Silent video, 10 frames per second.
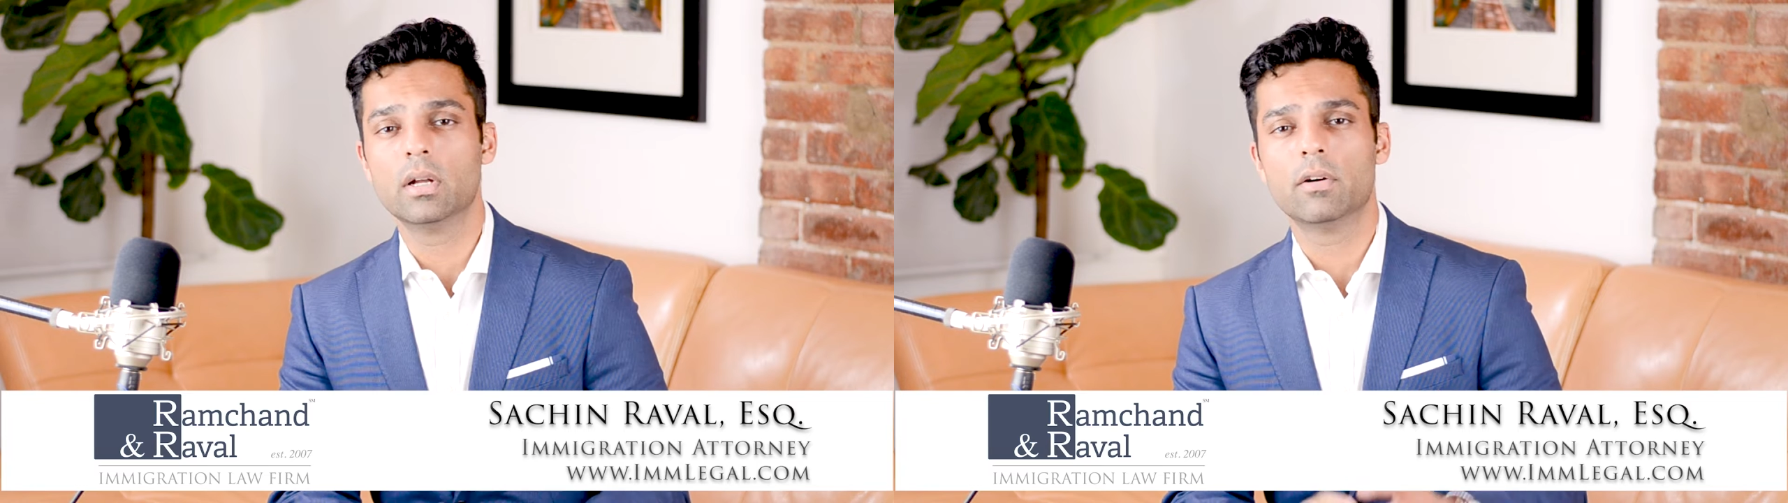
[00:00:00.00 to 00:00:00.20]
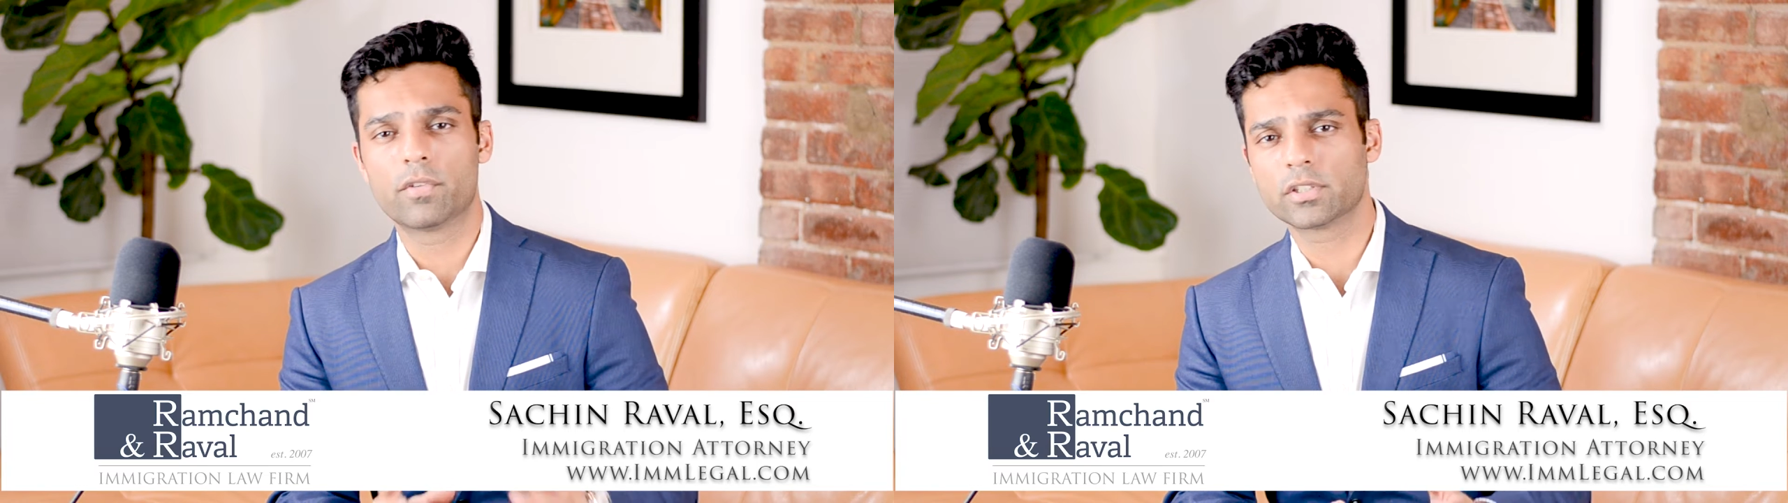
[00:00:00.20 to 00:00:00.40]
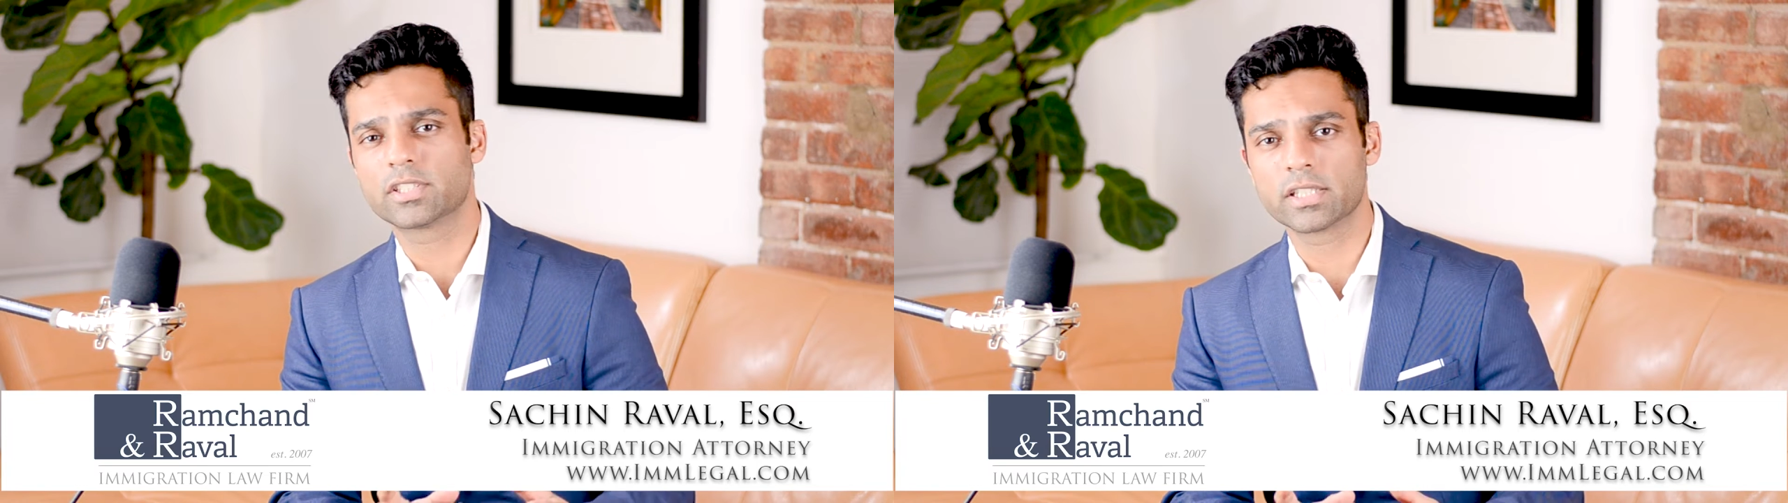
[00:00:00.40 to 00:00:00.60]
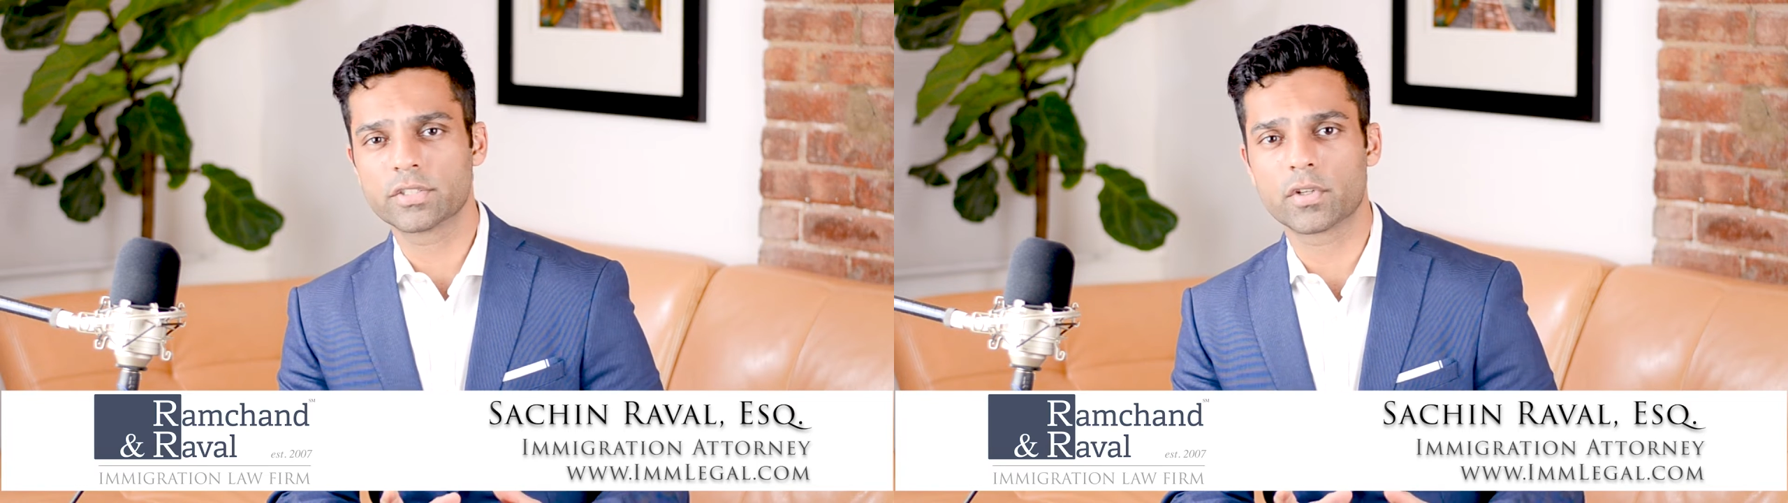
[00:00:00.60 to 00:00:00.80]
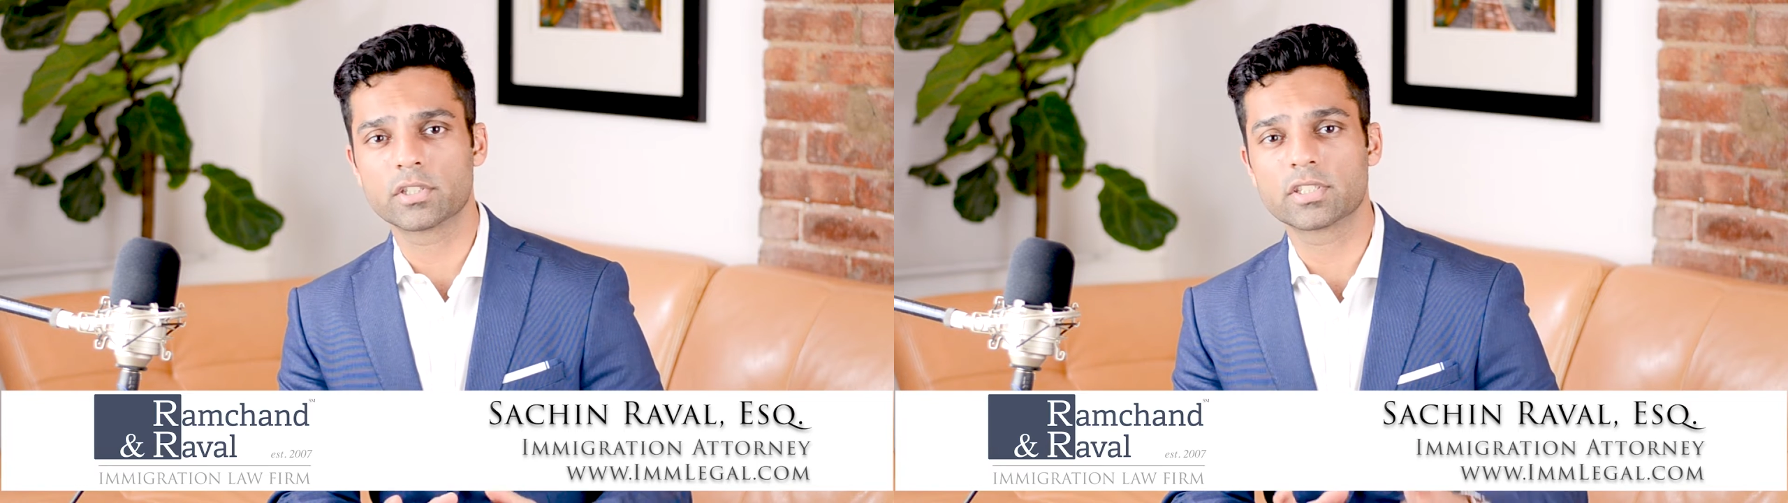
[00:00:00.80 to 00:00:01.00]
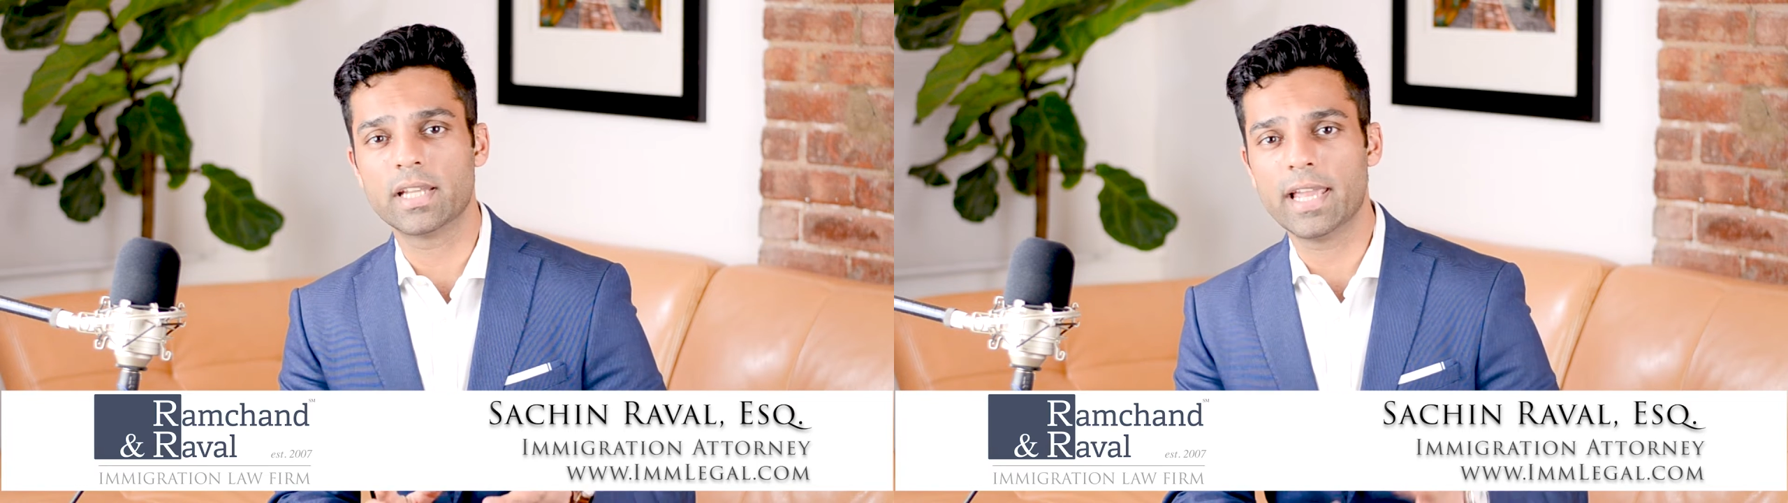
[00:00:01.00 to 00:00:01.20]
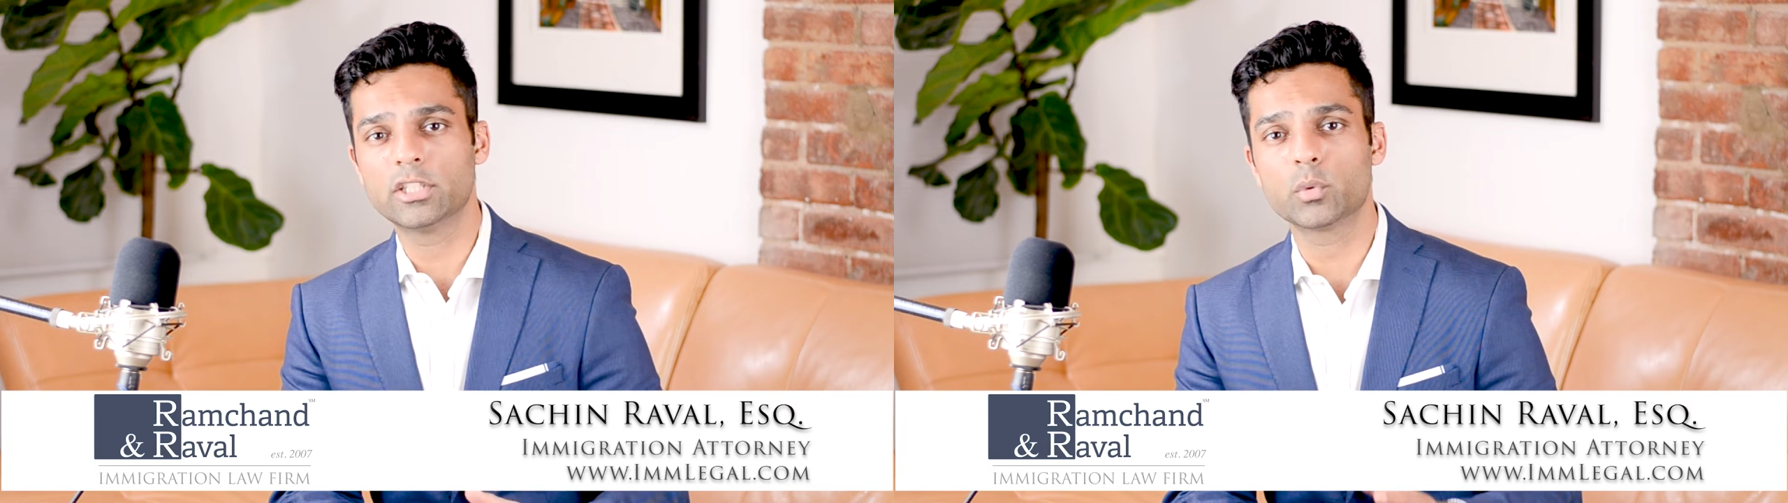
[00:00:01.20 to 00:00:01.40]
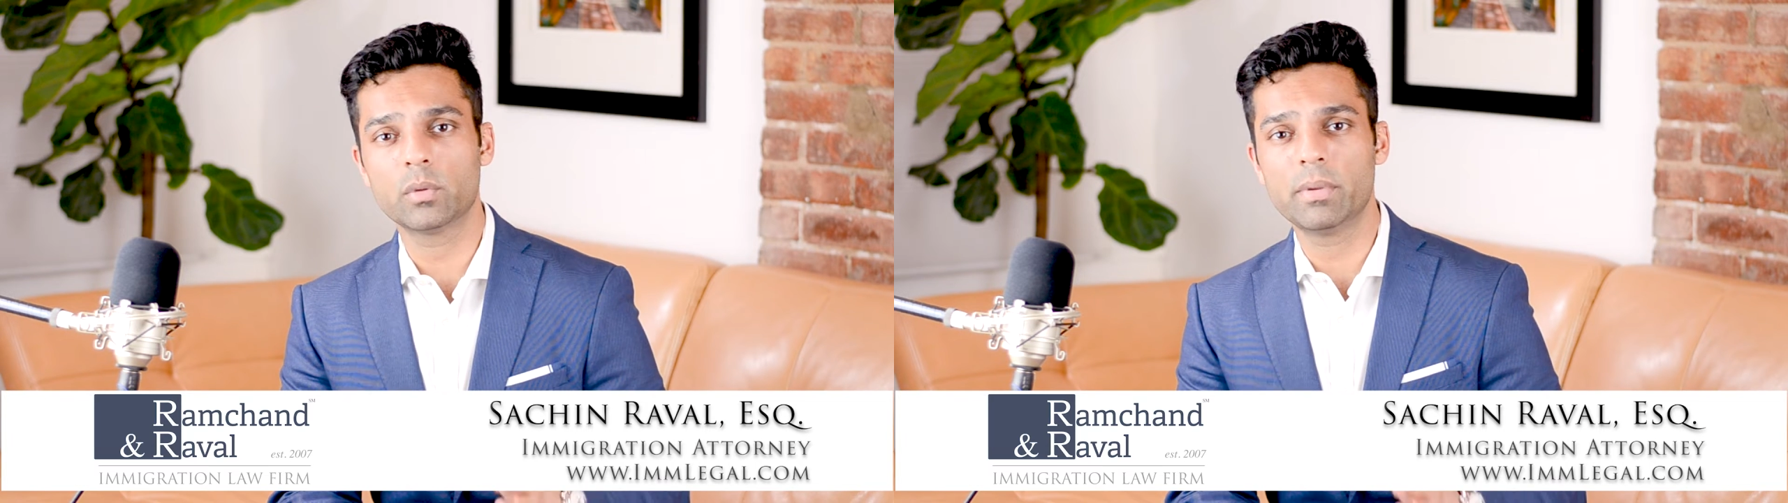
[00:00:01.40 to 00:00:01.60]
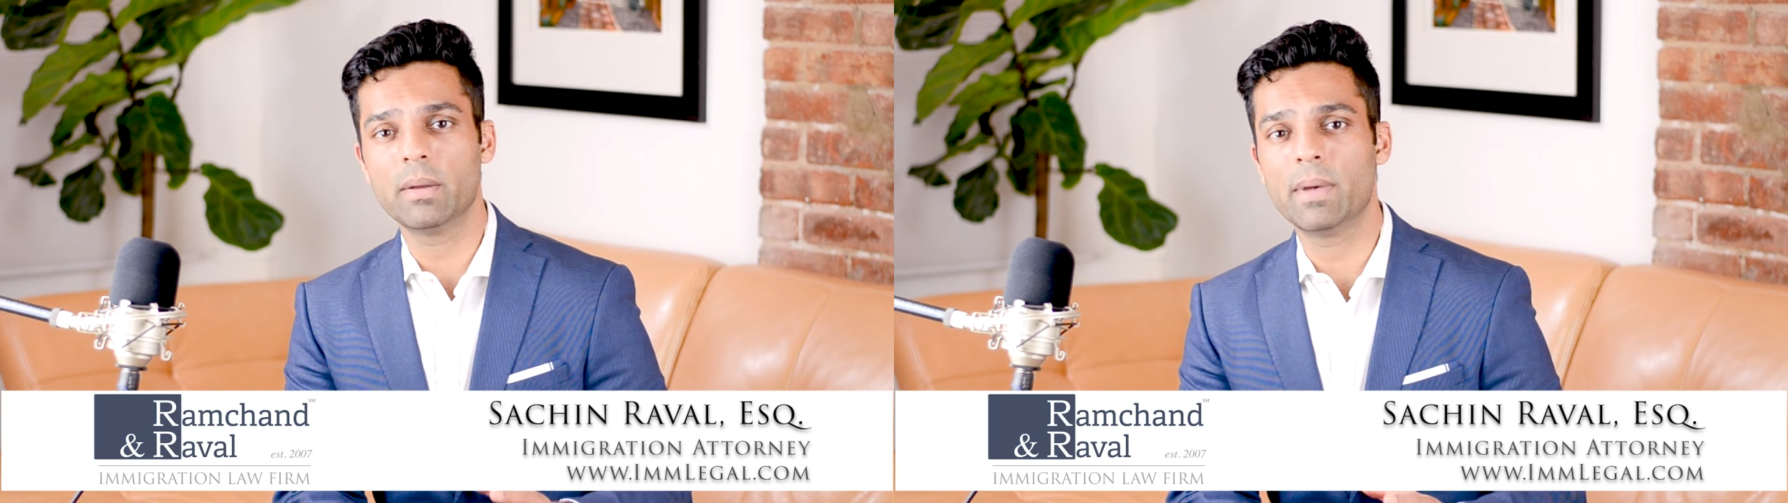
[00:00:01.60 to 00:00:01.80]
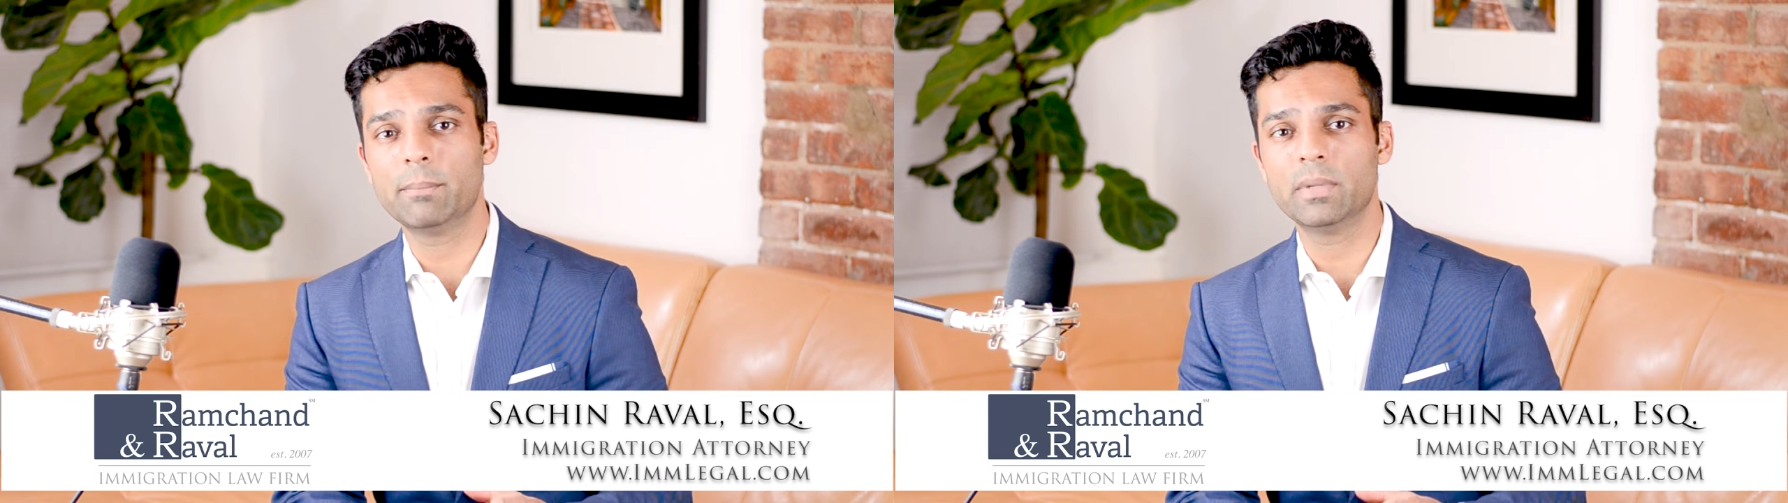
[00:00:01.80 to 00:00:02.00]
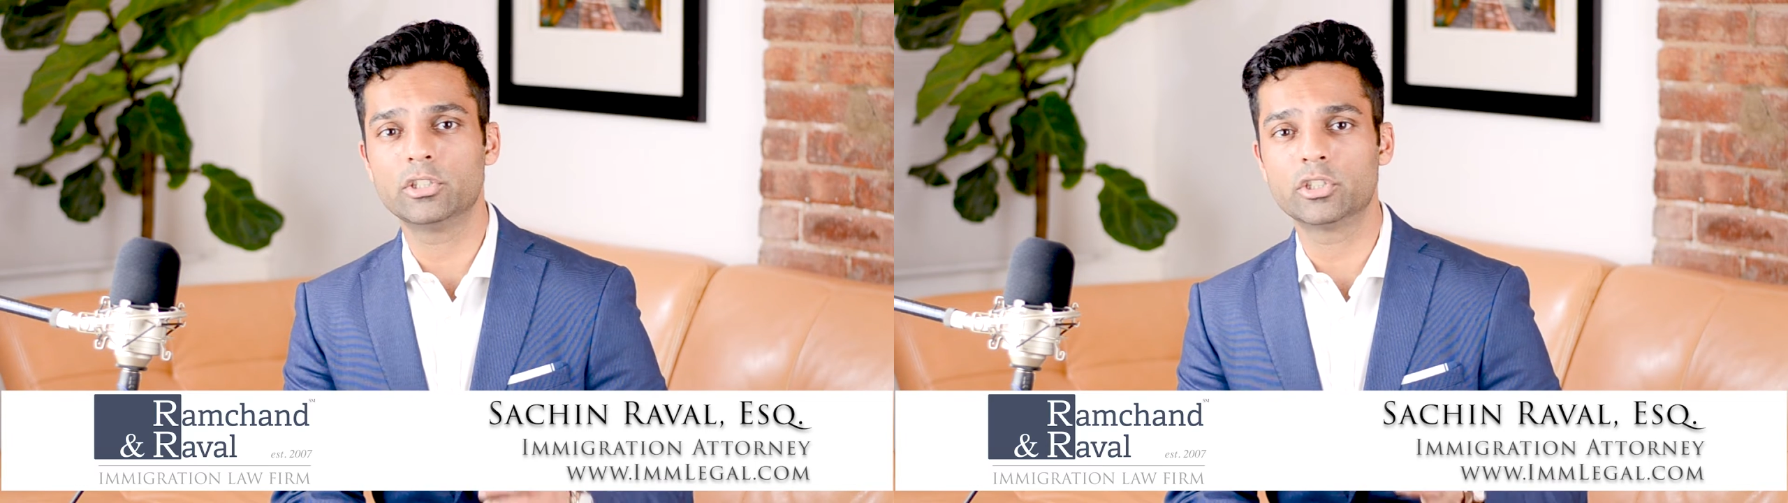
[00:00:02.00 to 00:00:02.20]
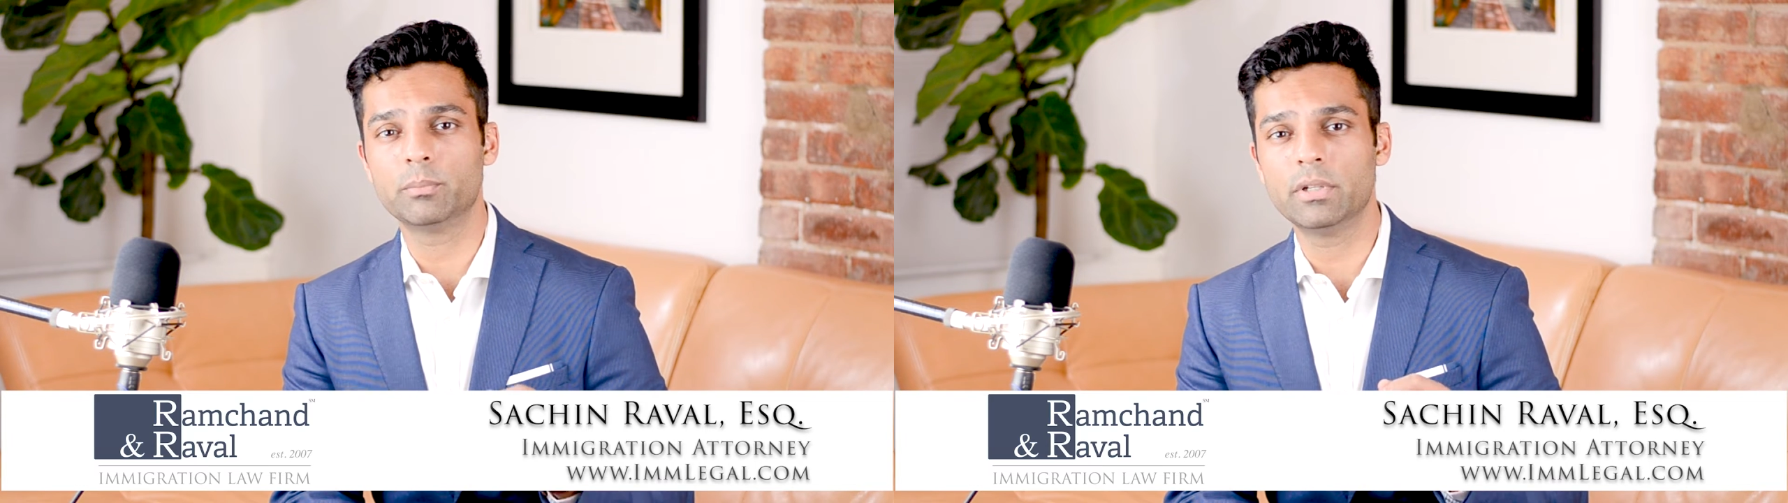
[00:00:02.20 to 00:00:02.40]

First things first, an H-1B amendment should